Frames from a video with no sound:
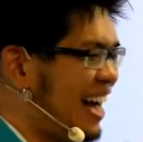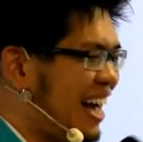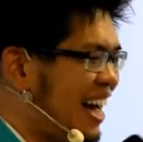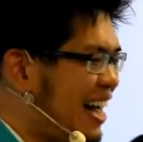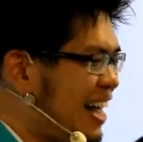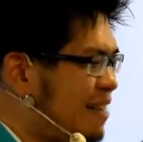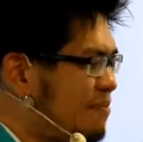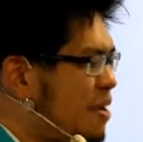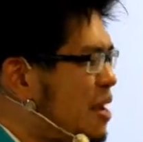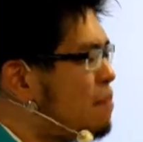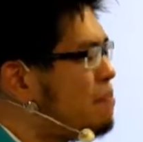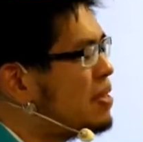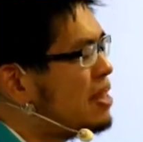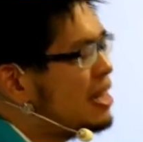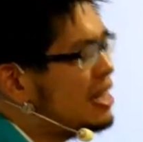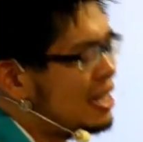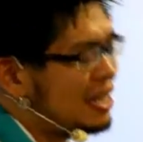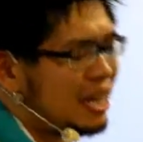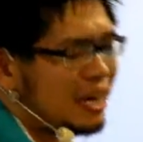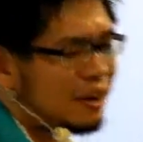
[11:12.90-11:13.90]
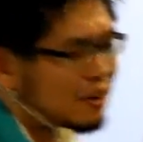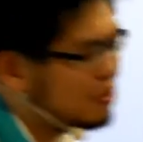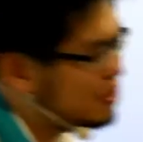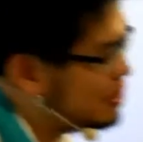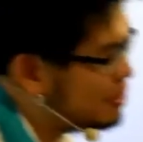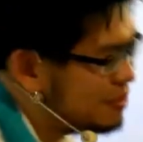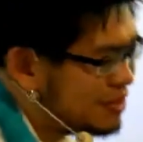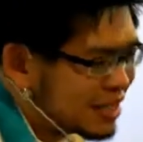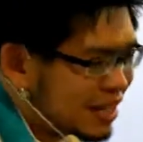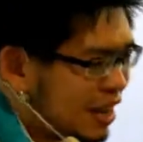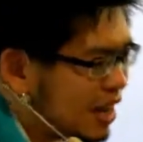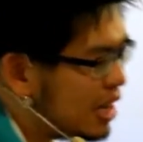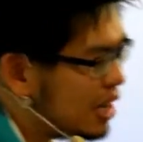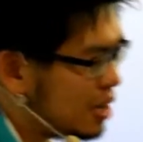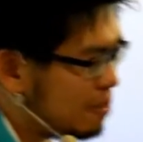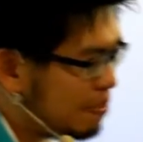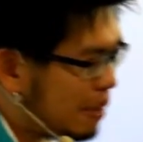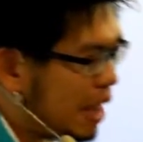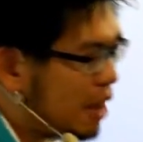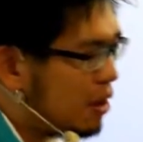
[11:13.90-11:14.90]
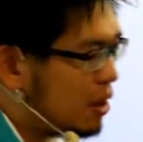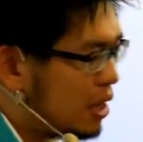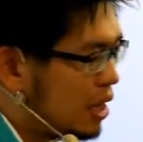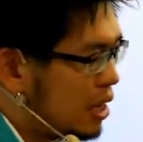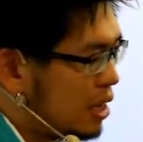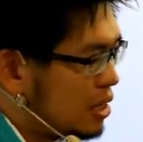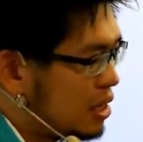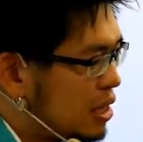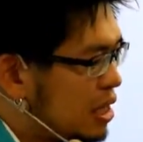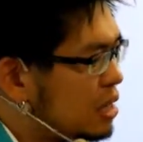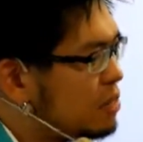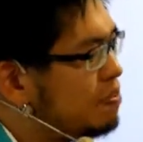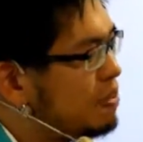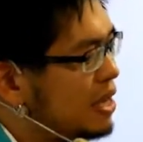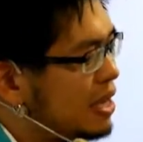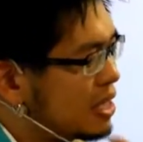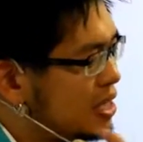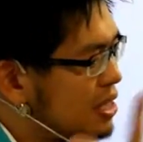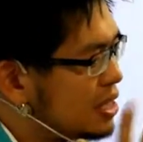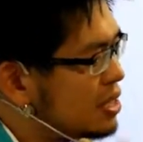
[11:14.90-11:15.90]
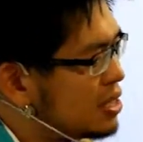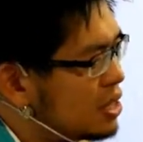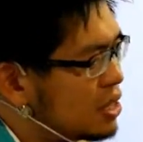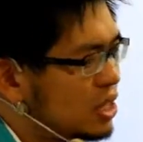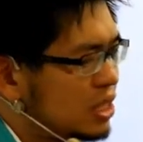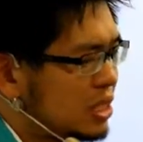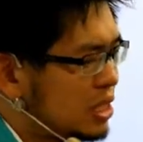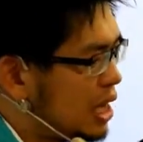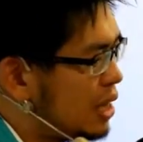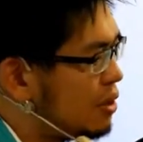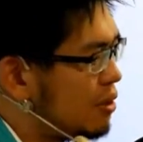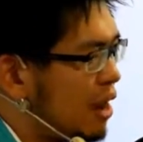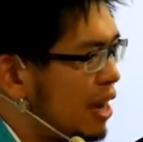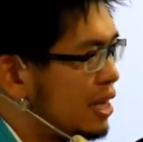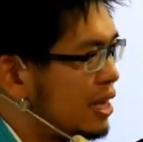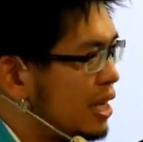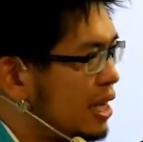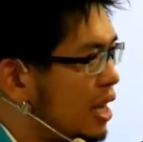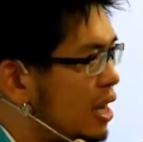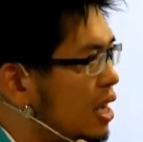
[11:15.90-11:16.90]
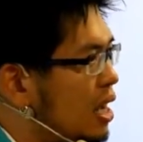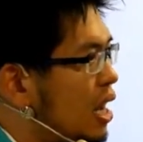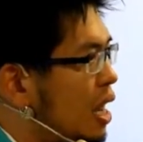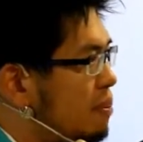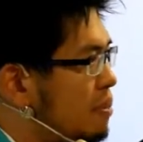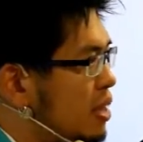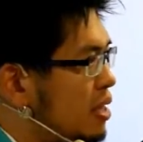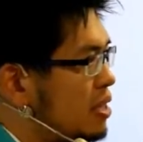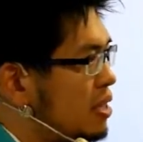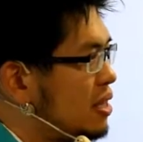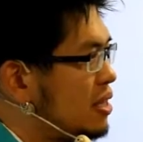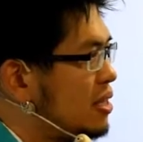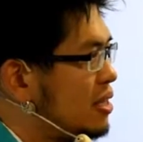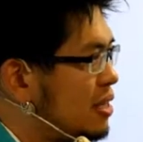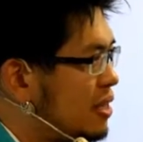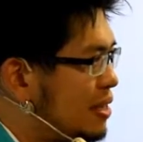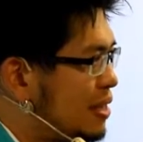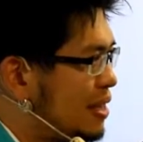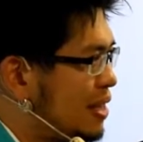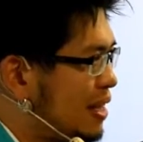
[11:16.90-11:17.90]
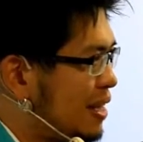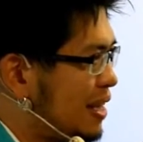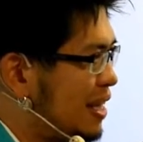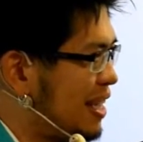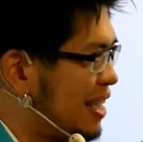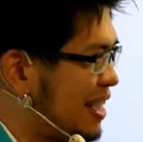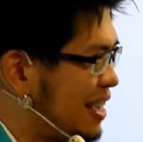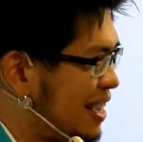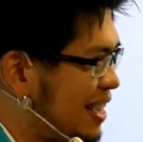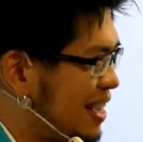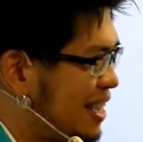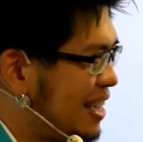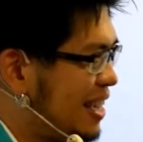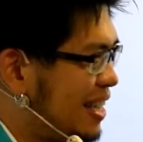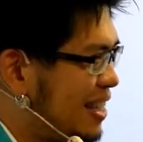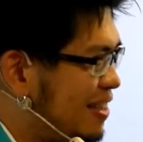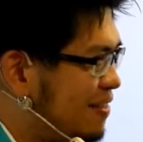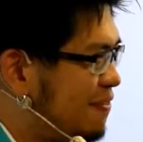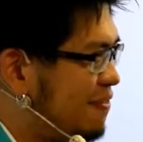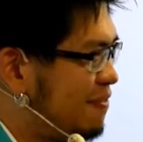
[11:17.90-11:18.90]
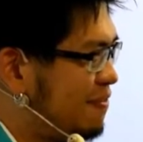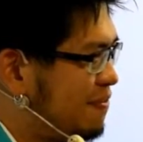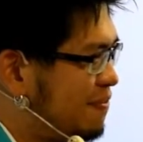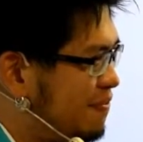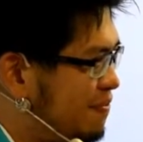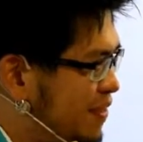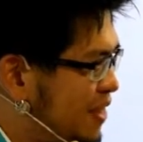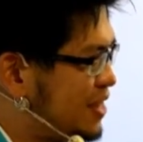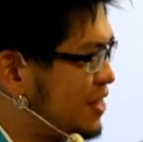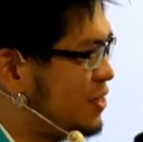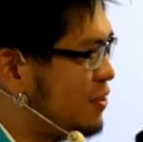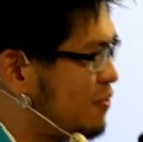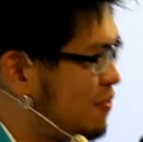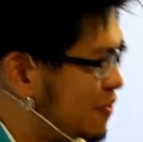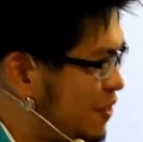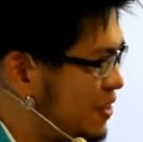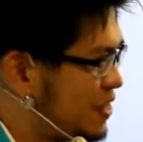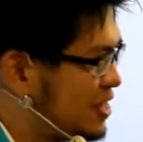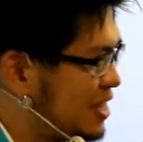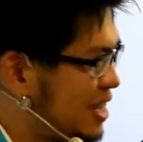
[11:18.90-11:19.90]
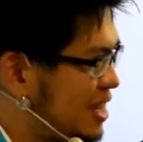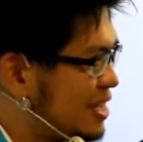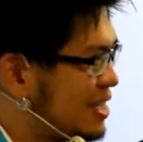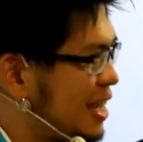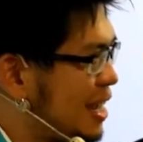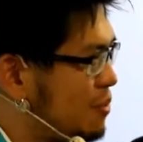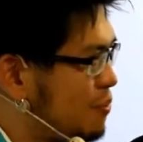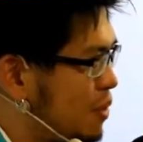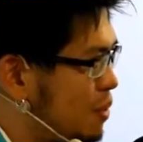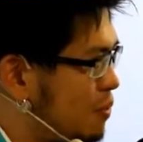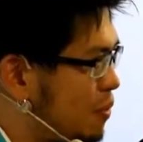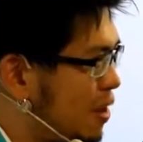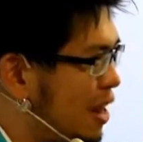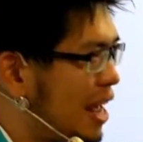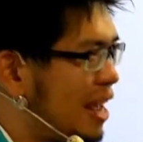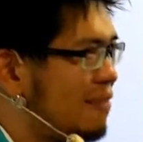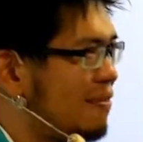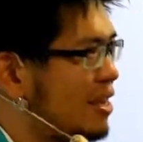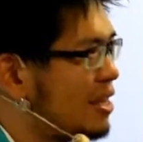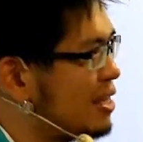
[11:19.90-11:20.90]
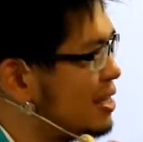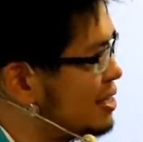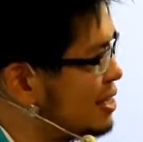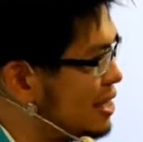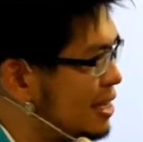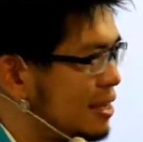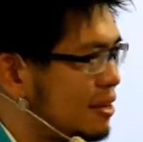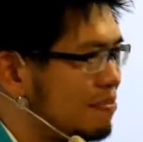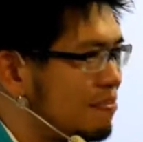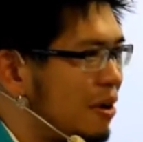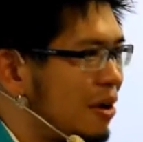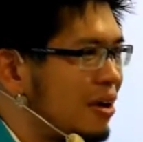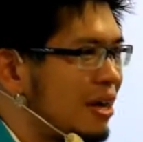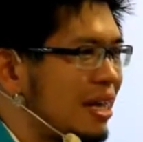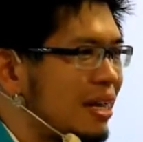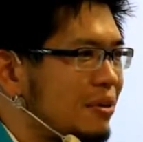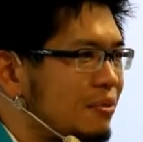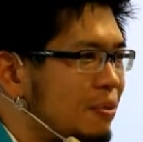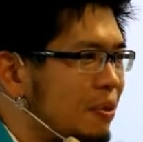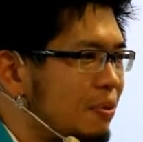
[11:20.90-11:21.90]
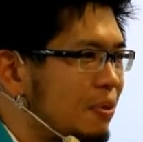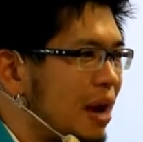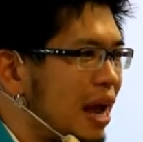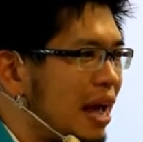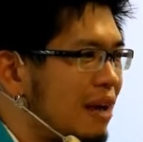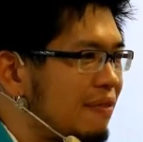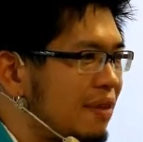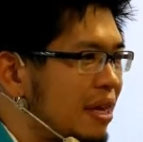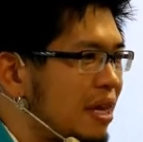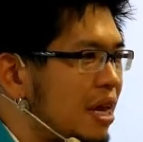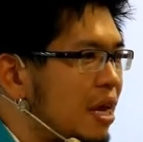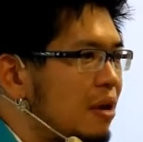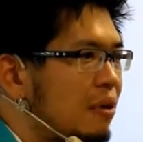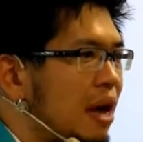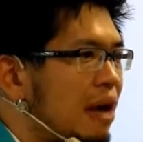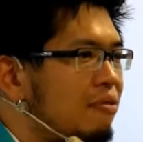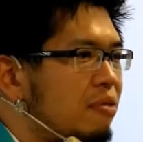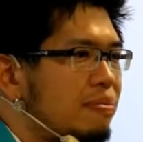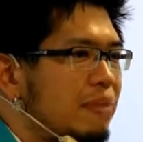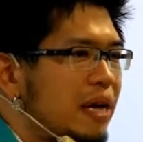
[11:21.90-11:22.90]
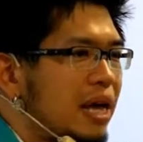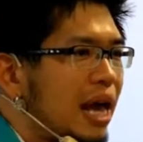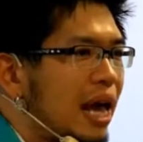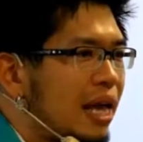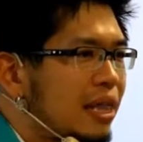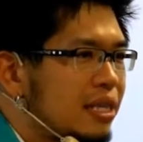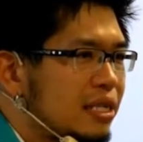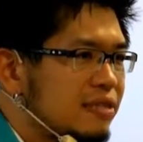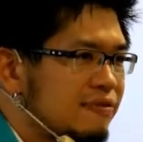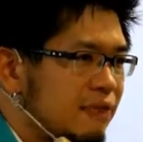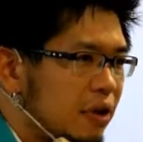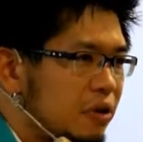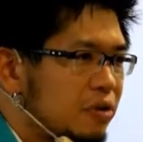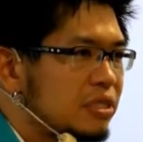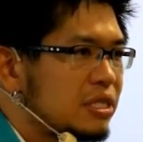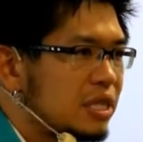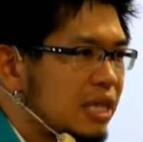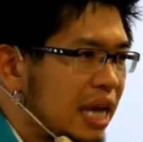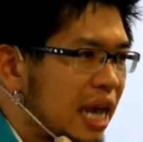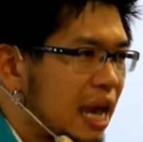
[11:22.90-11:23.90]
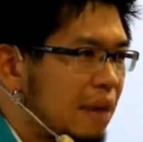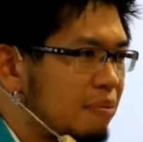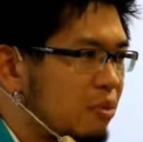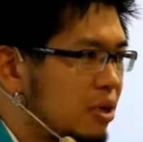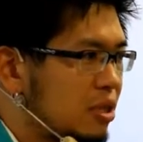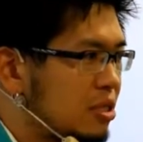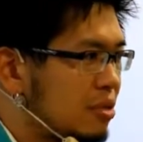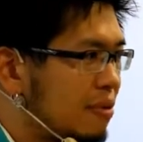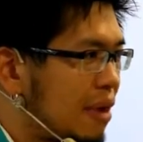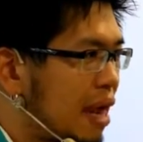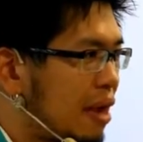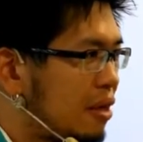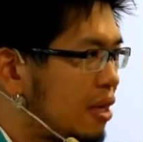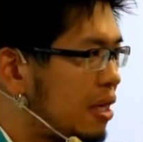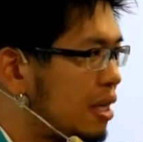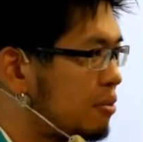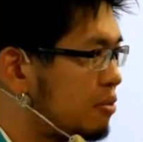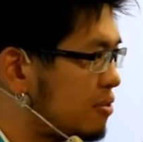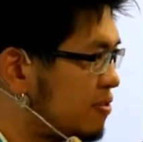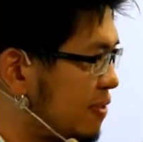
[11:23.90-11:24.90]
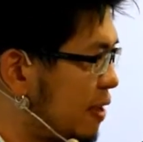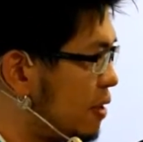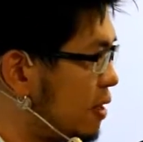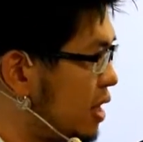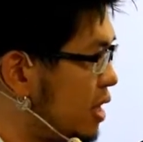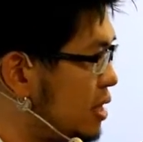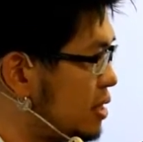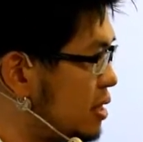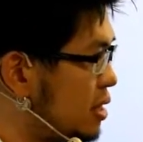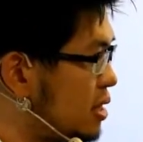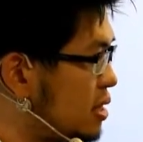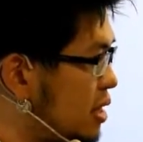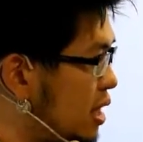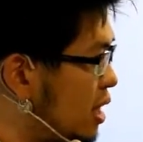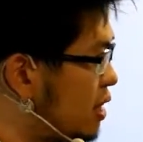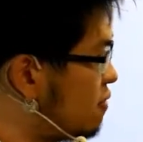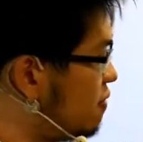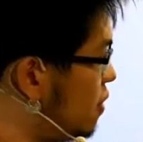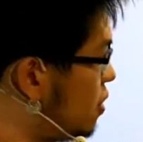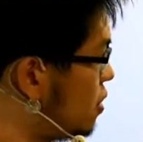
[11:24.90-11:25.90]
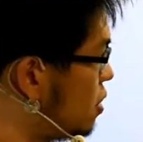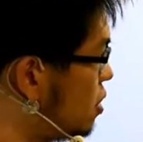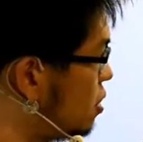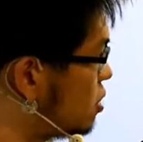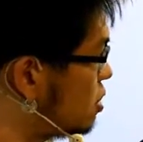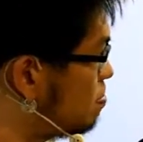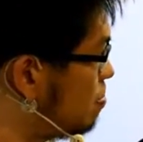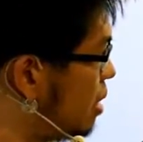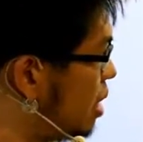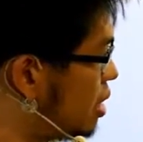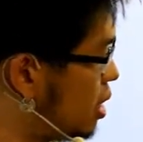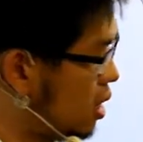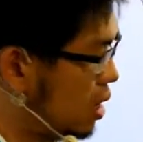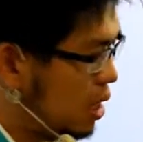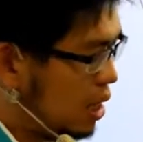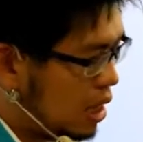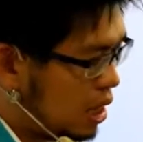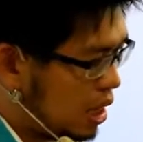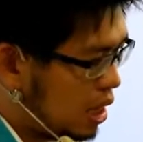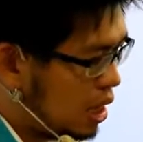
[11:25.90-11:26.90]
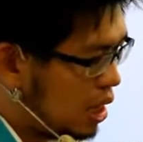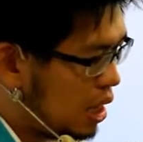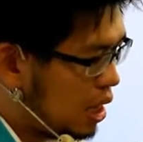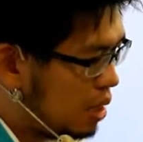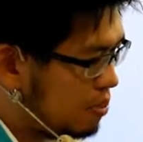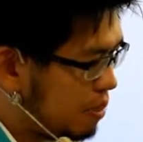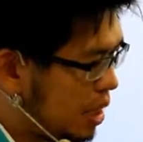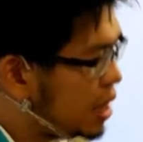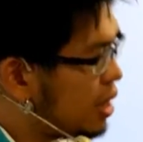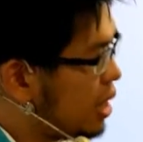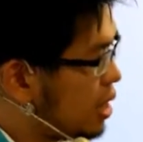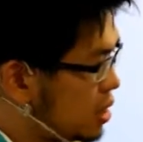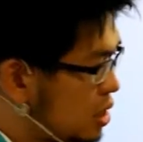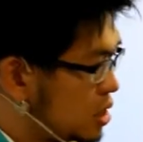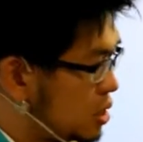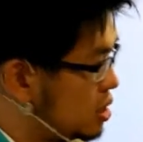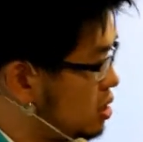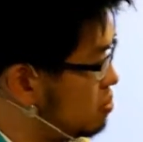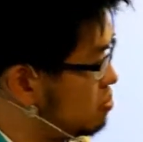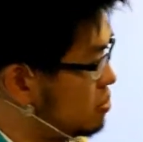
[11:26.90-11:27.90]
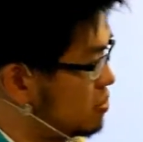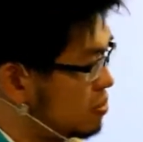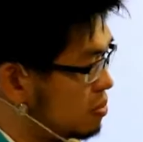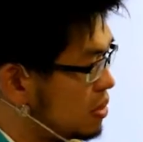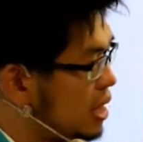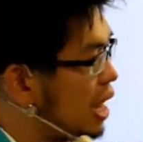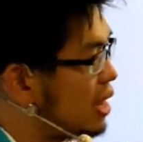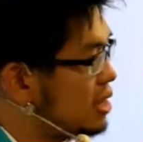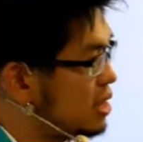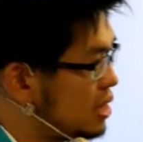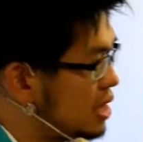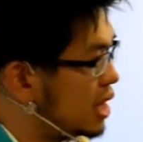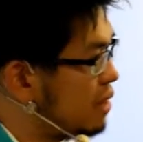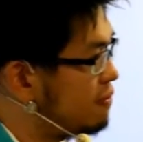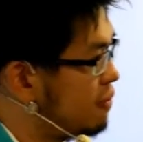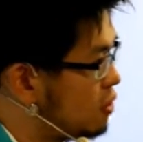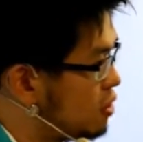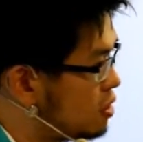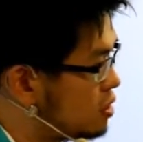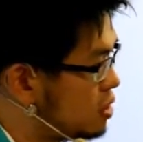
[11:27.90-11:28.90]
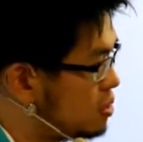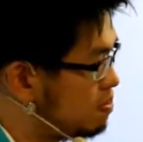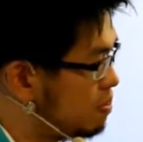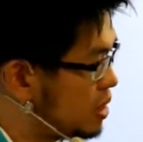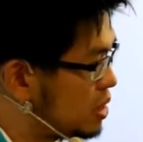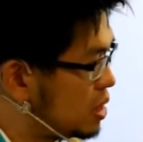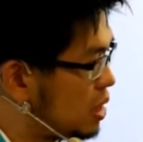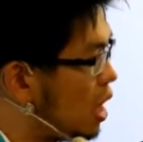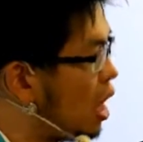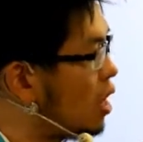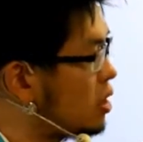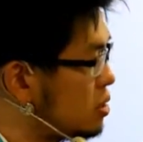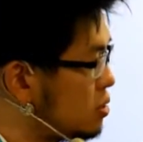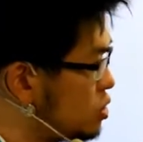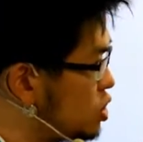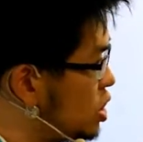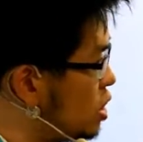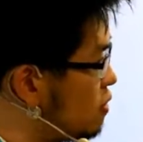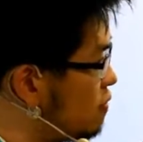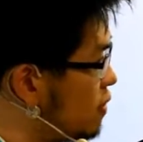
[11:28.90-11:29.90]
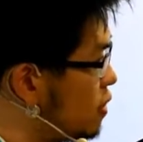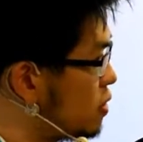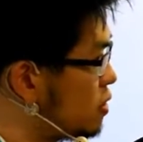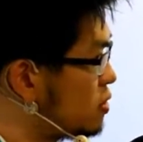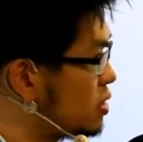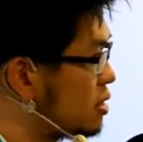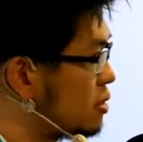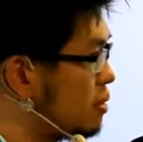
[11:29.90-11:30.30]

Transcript: um, but, you know, it was, it was talking about uh, the, but the just, just general idea. I mean, the, the, the fictional version is that we were having this dinner party, and we were having, everybody had these phones and cameras around, and it was very easy to take photos, but Um, and then just not to take photos, but to also share photos.